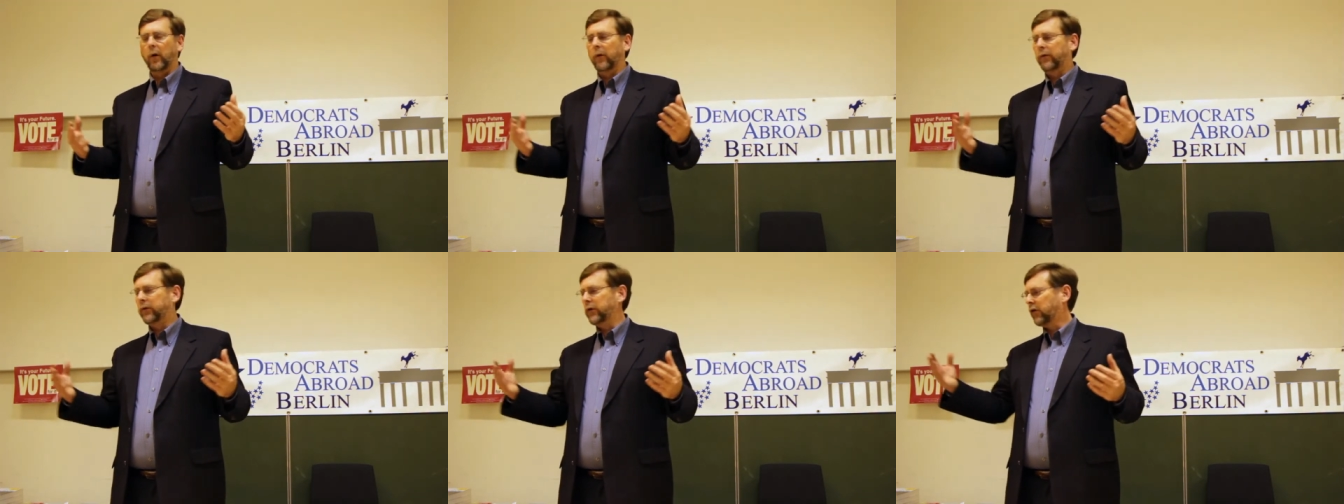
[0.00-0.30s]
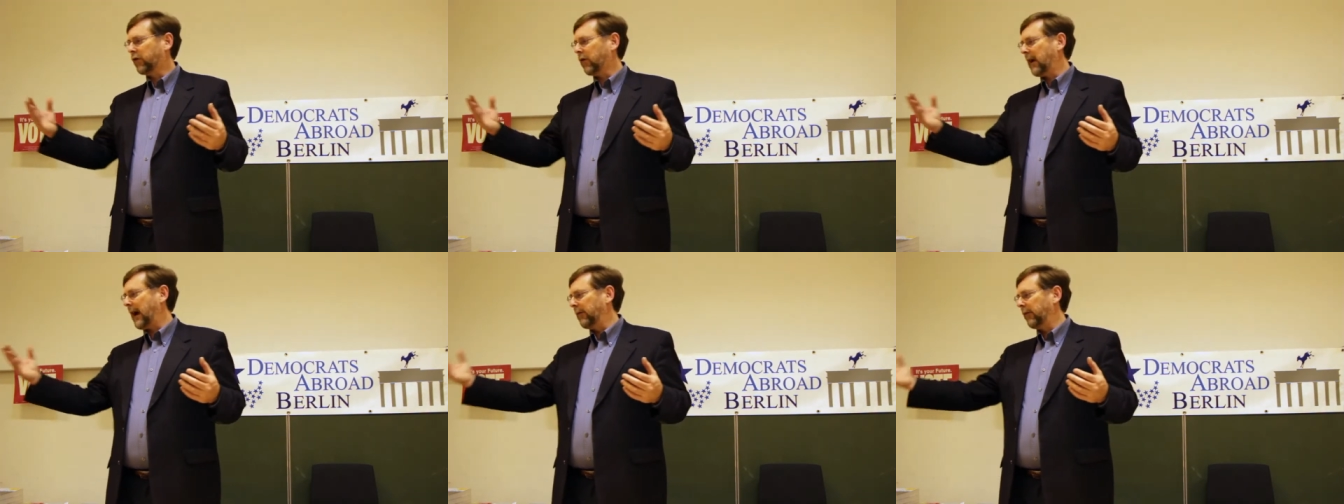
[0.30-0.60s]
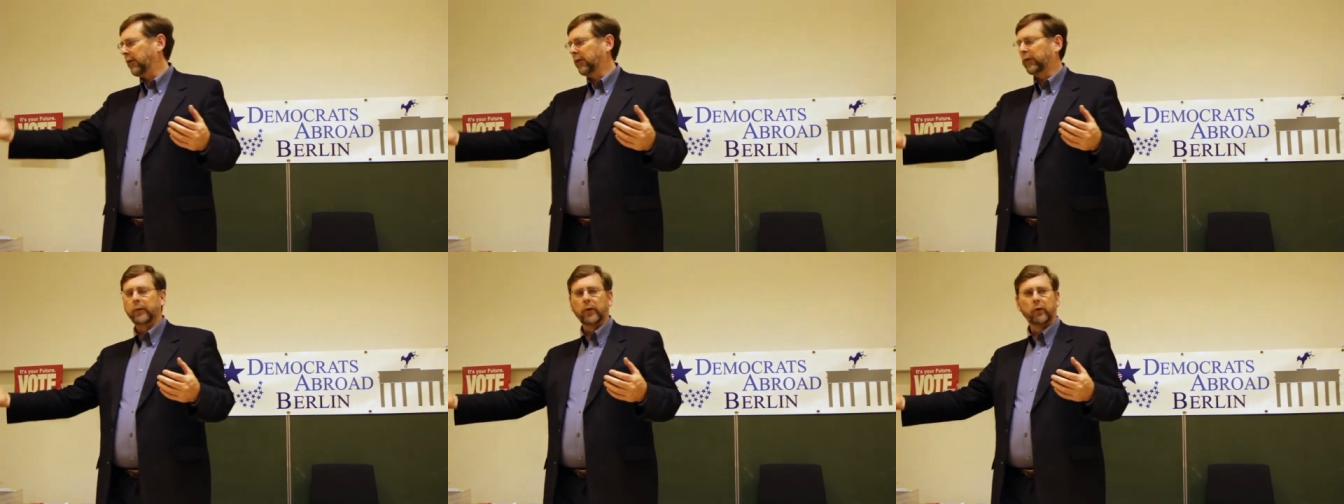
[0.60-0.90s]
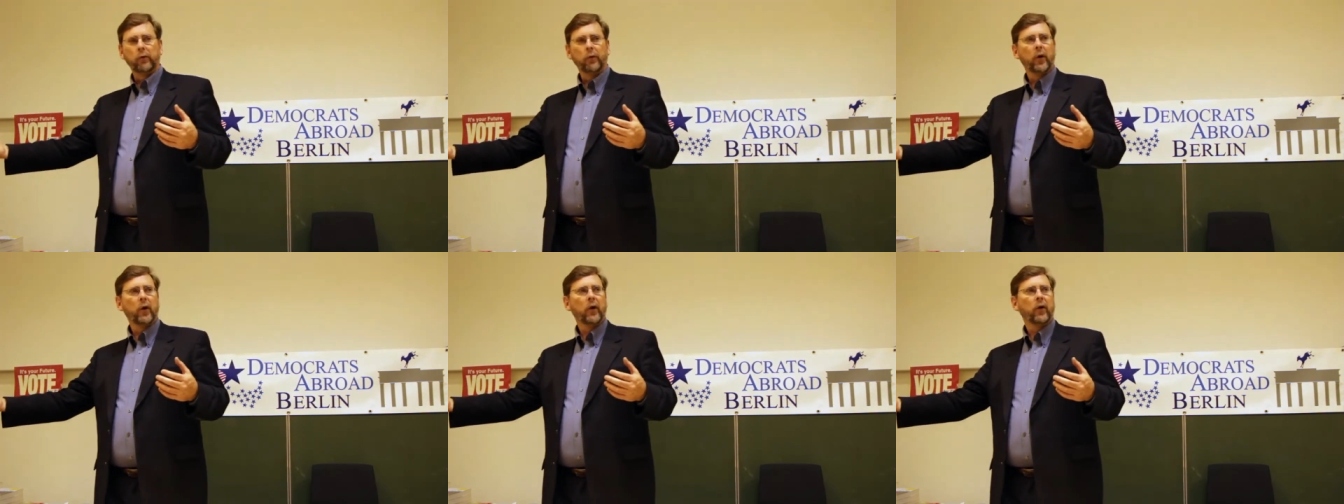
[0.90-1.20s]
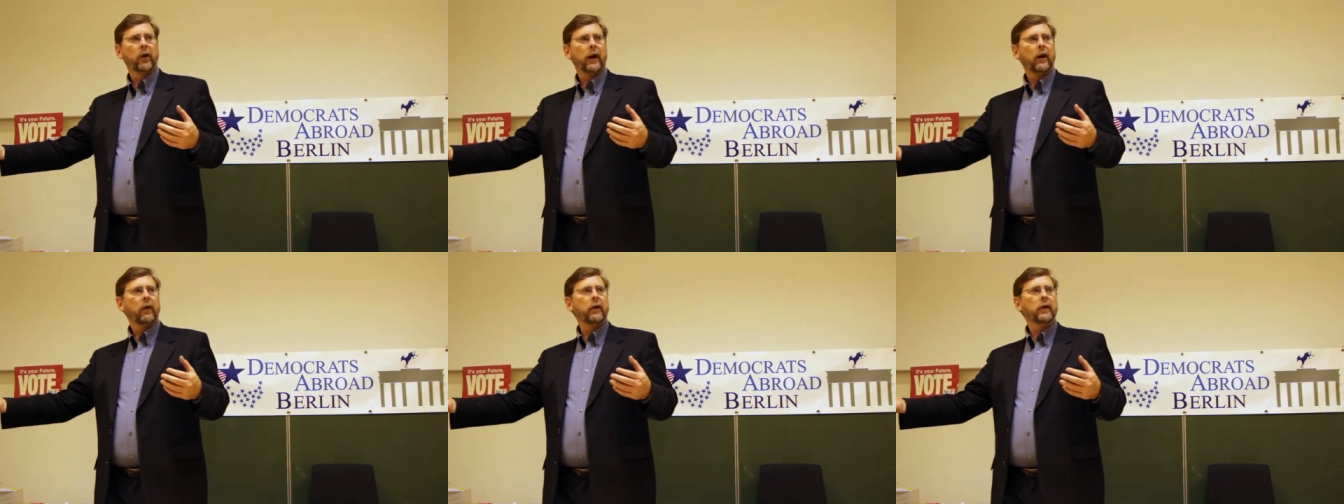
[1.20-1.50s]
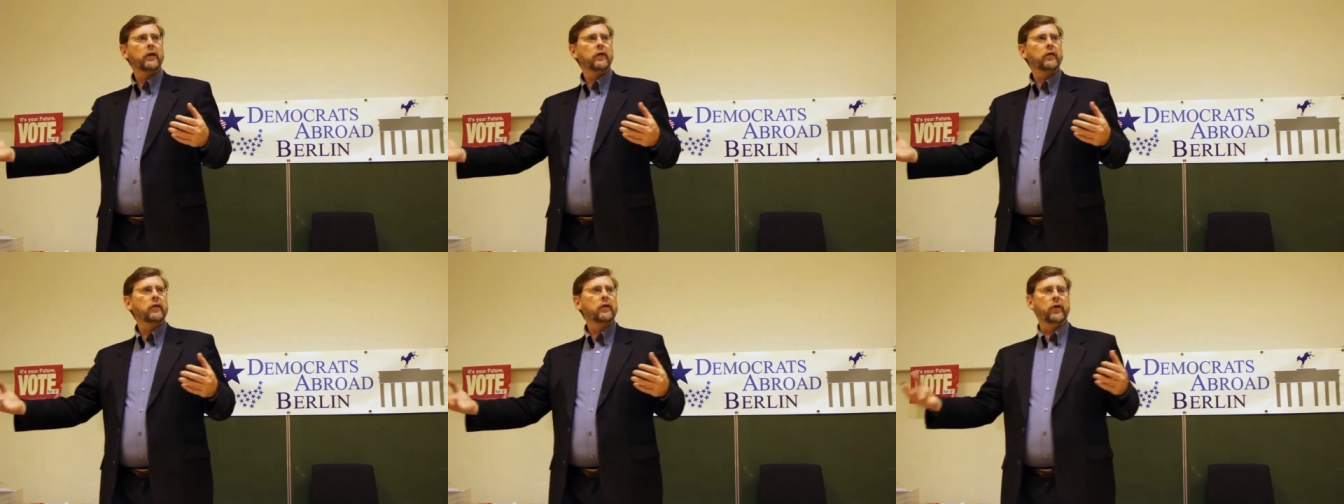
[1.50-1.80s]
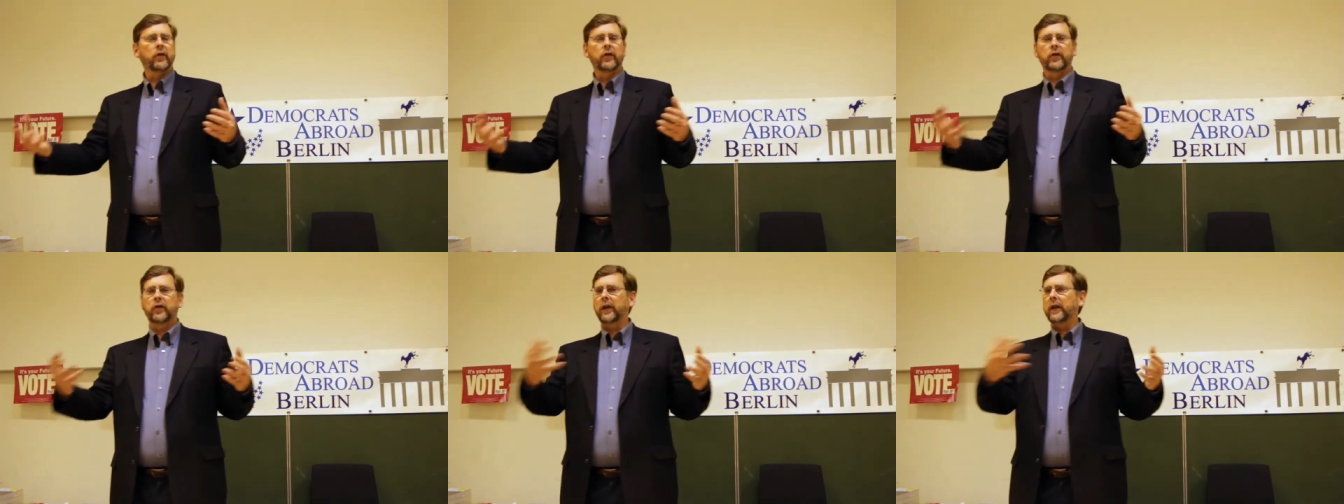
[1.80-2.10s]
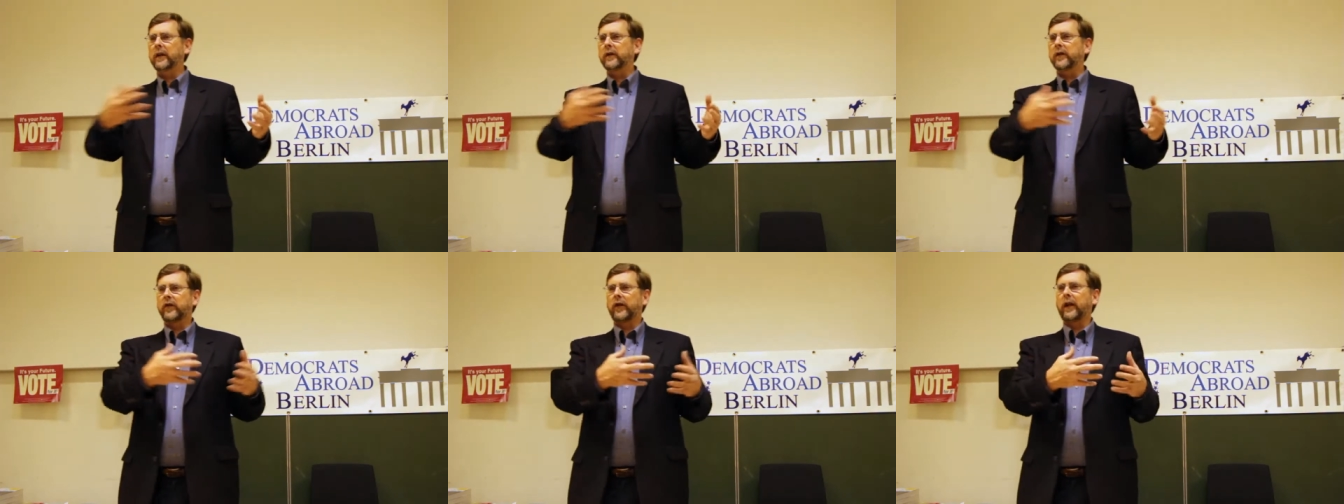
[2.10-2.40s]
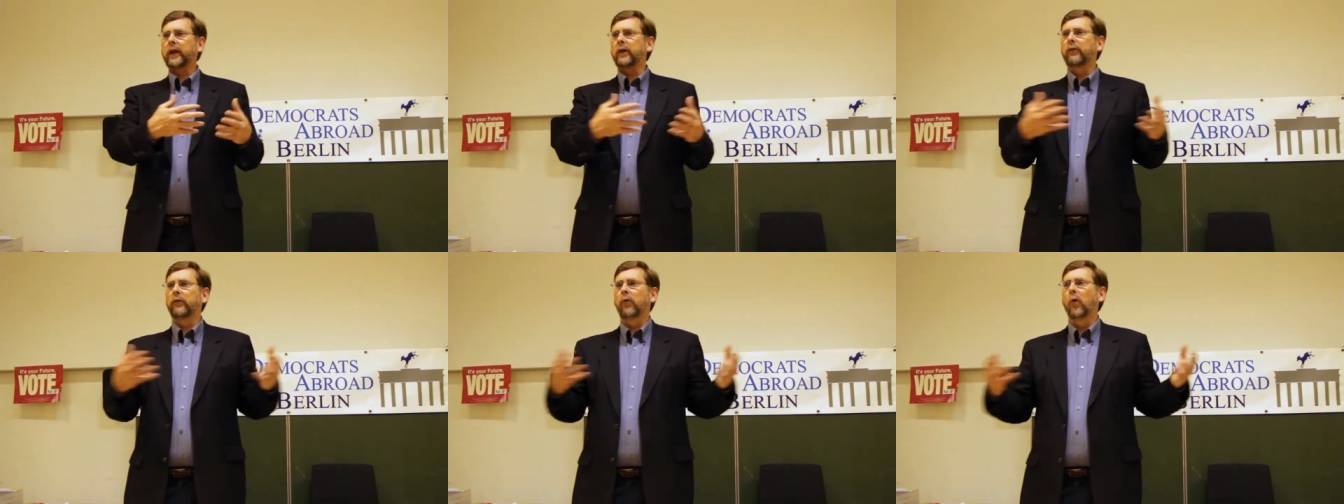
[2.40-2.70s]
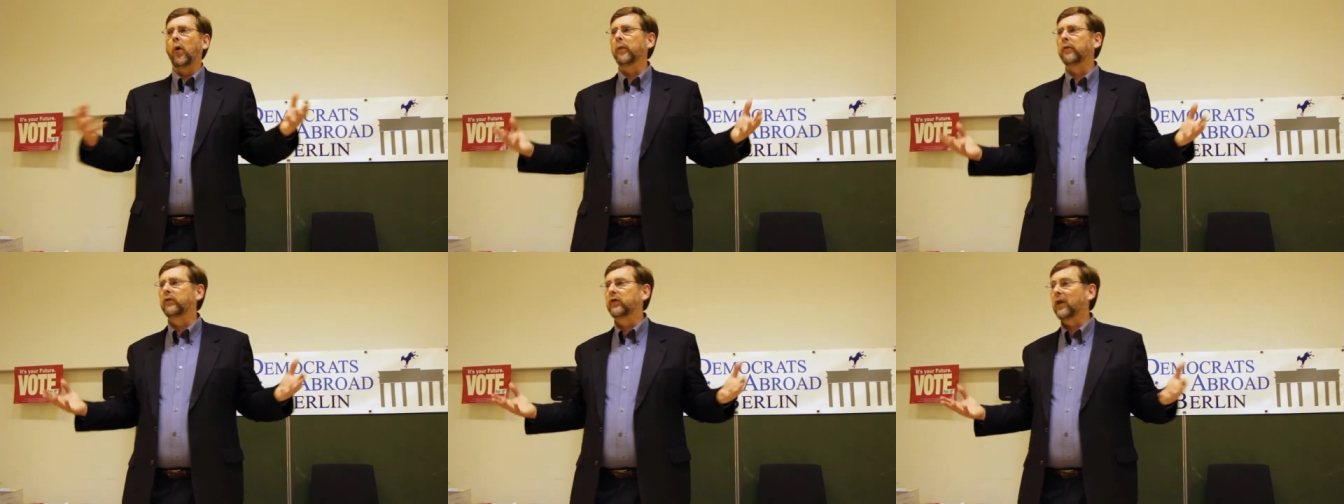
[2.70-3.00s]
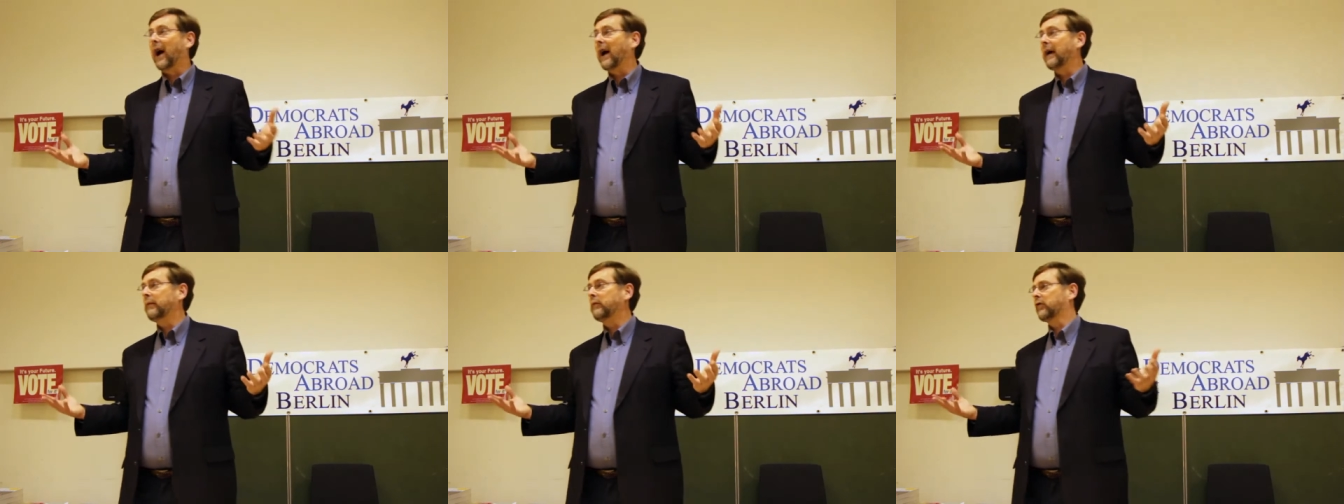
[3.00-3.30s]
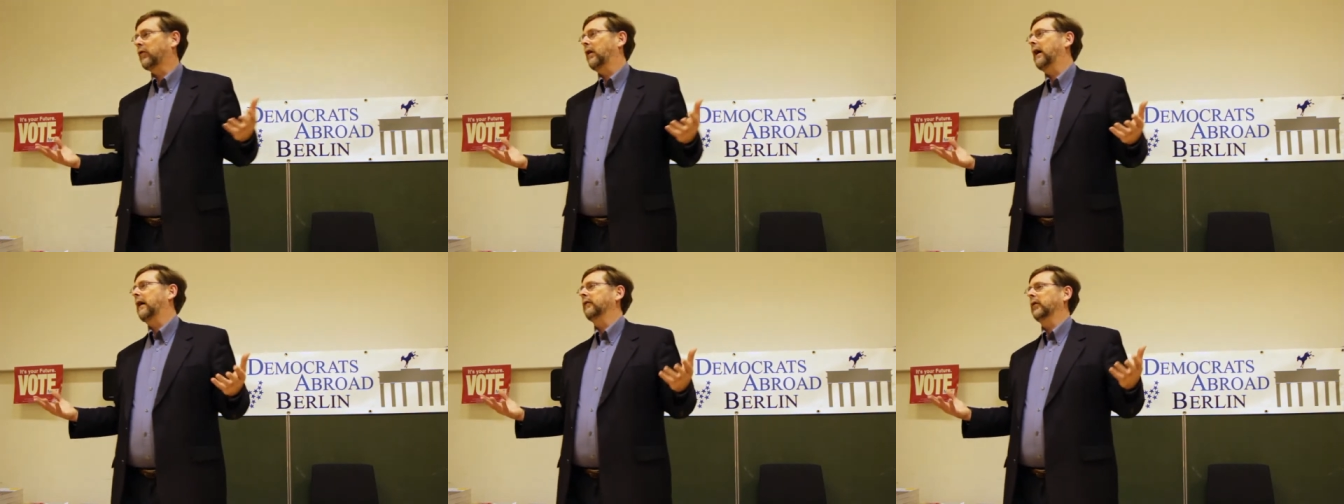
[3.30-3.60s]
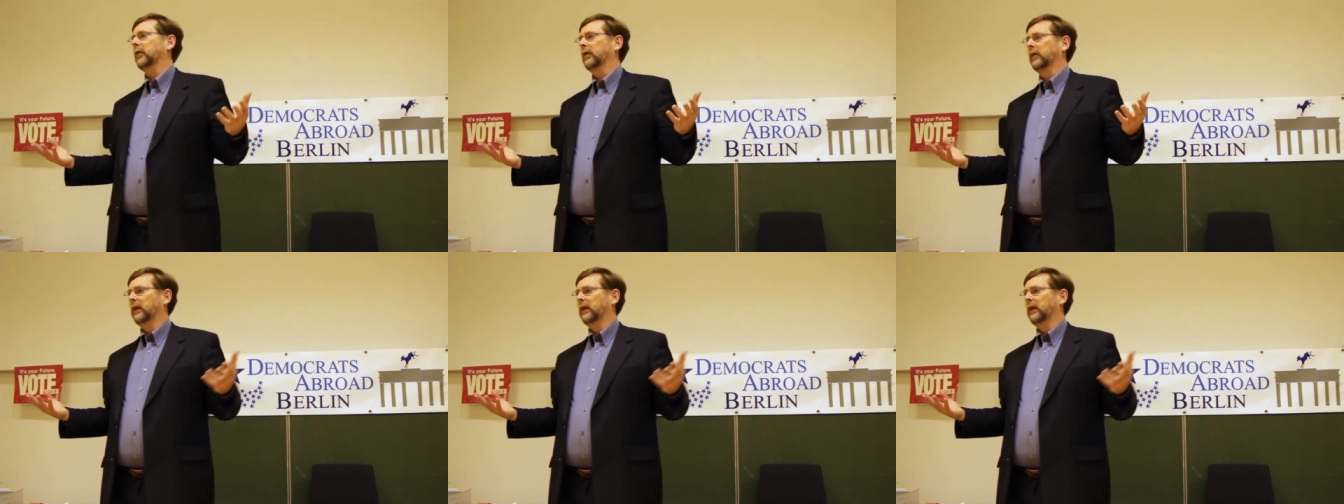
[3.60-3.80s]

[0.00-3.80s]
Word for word: if you travel from the rural areas to the cities, it's like a form of time travel.